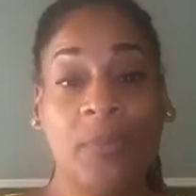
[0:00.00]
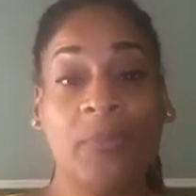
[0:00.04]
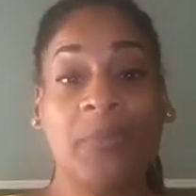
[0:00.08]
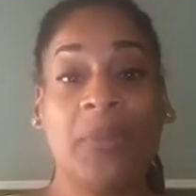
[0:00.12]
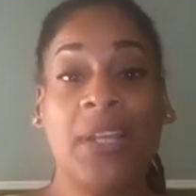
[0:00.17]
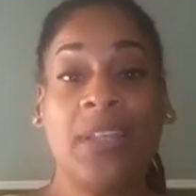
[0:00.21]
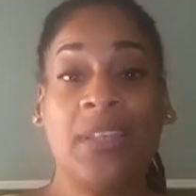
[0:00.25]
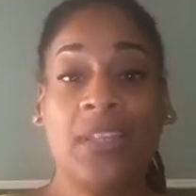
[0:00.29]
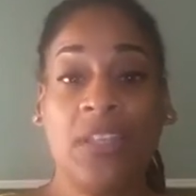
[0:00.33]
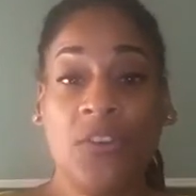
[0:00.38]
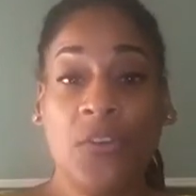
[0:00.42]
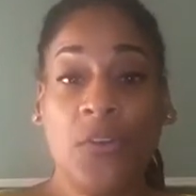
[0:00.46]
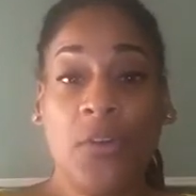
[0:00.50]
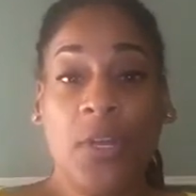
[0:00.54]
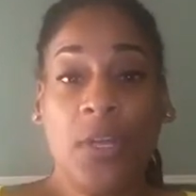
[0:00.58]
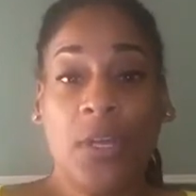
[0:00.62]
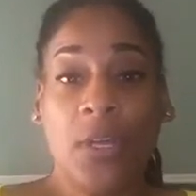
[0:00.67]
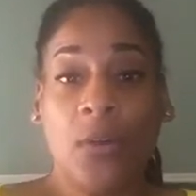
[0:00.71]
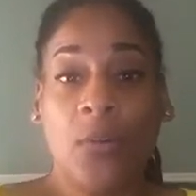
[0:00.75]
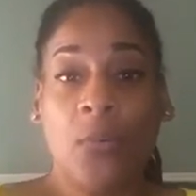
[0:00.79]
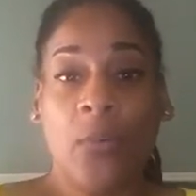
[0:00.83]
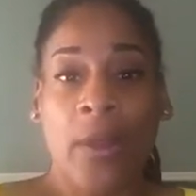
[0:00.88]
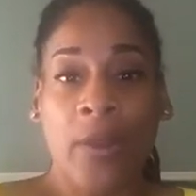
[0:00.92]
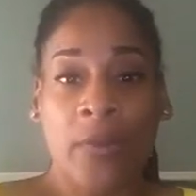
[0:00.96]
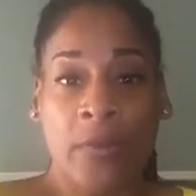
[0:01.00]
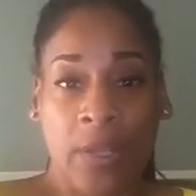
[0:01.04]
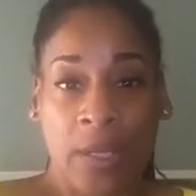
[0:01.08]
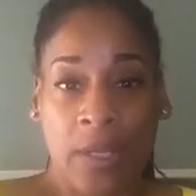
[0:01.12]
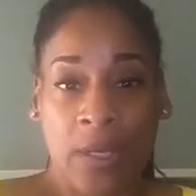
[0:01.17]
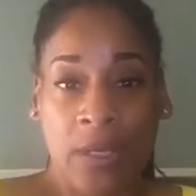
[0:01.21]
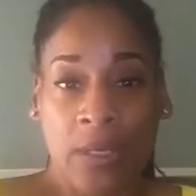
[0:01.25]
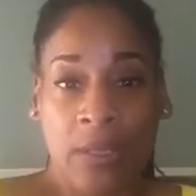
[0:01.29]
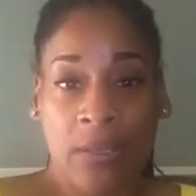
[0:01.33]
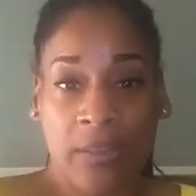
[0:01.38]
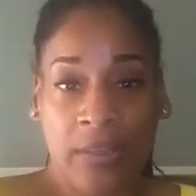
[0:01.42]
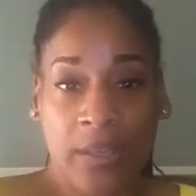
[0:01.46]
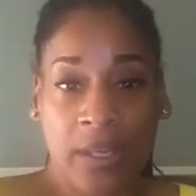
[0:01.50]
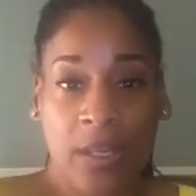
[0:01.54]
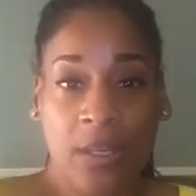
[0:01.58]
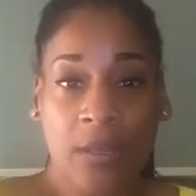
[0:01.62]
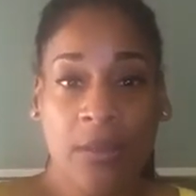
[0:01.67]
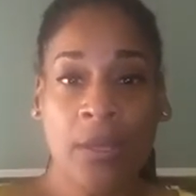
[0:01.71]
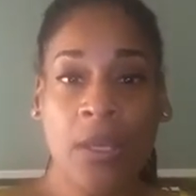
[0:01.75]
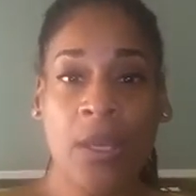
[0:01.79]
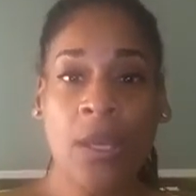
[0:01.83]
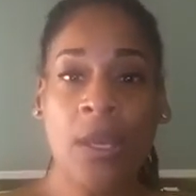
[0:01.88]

I mean, I think you can get around anything,